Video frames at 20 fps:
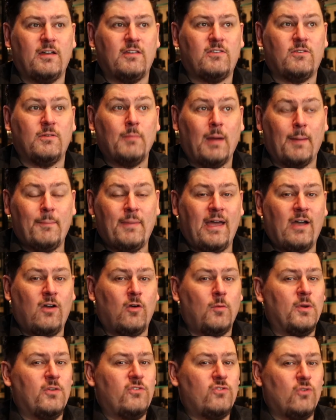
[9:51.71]
It's in my bag
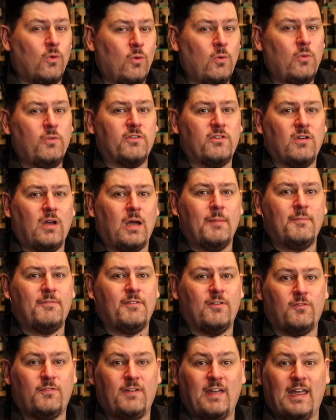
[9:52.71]
almost all the time
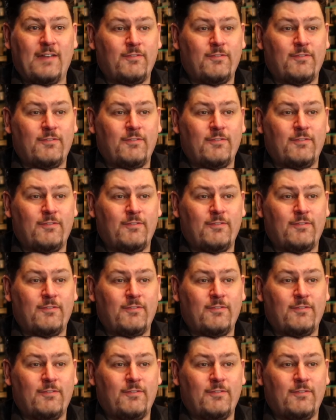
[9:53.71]
for